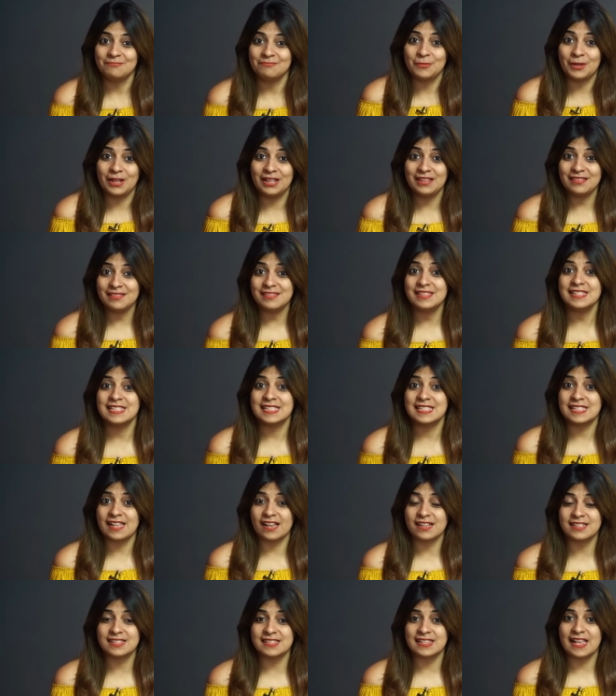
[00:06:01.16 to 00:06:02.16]
Well,
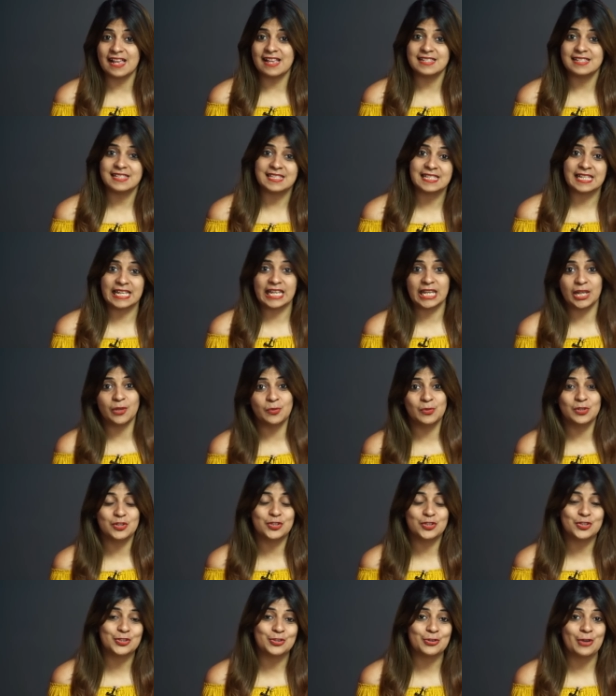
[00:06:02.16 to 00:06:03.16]
success
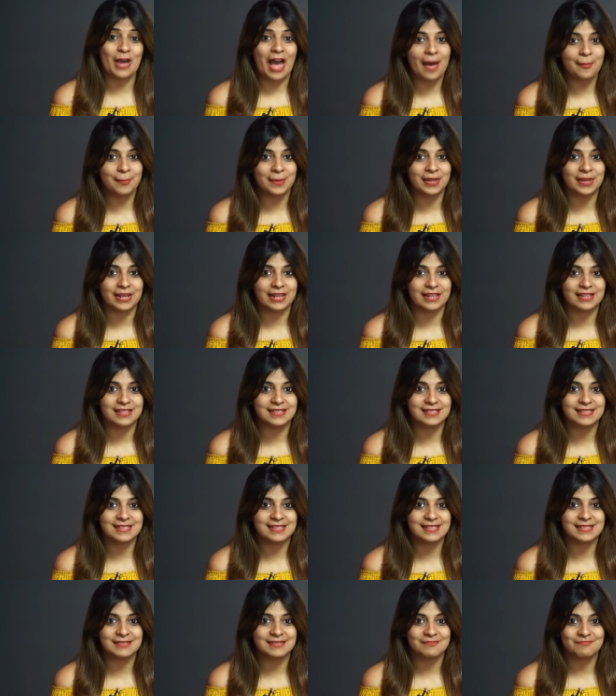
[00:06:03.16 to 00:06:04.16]
equals to
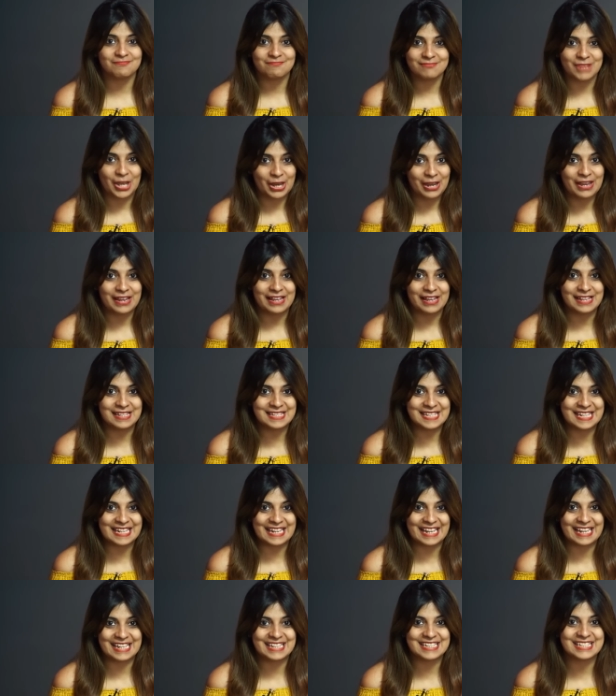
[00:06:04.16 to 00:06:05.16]
happiness,
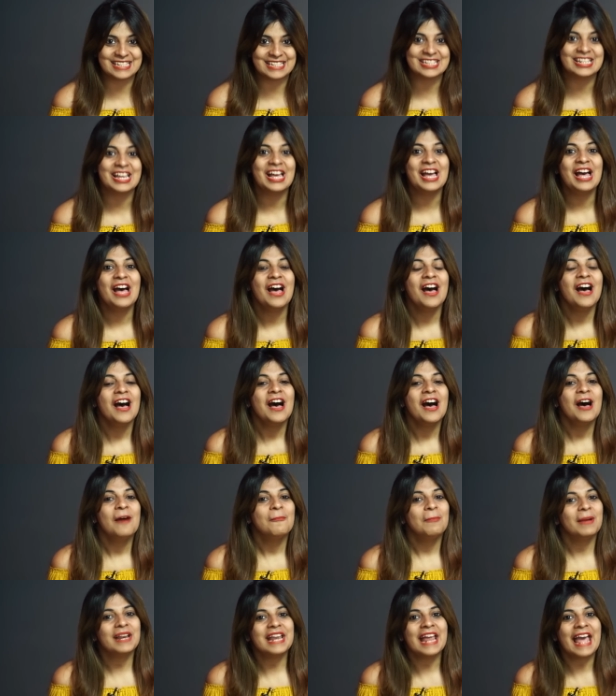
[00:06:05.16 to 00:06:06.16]
isn't it?
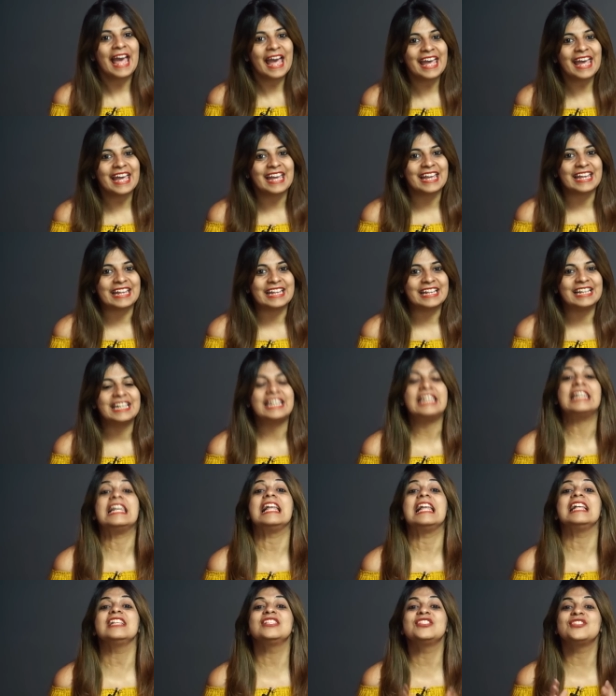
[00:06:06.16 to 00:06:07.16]
But hey,
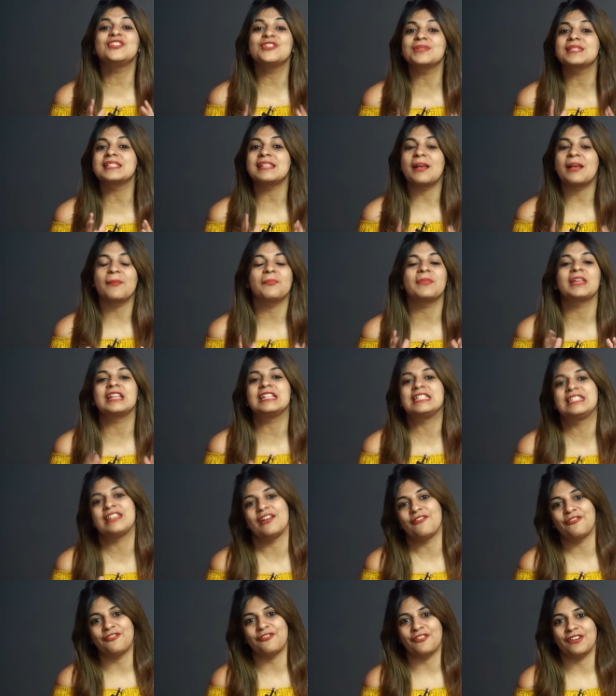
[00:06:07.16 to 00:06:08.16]
let's do something
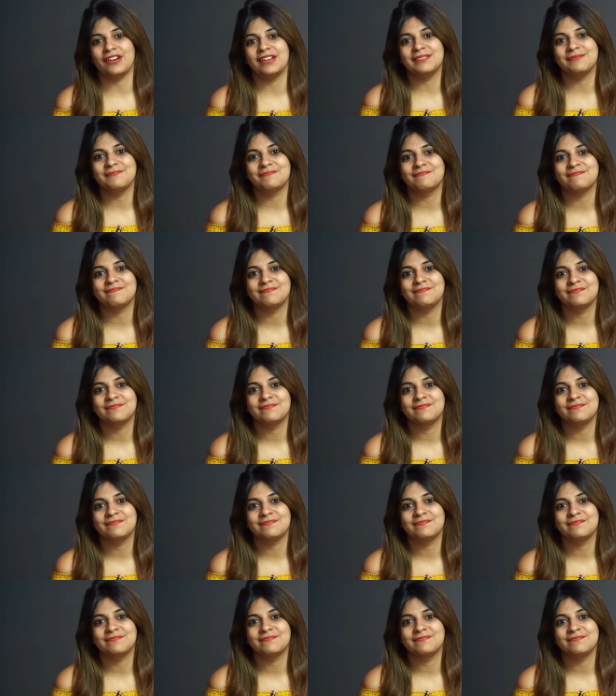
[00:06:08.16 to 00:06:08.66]
different.